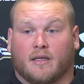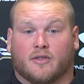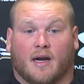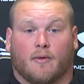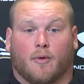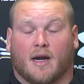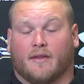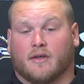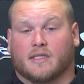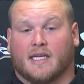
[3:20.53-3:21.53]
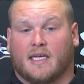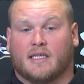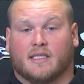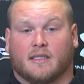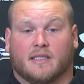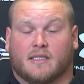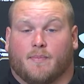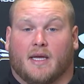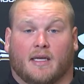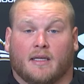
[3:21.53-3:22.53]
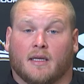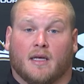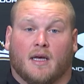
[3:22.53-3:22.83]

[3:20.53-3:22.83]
and try to work out those kinks and just be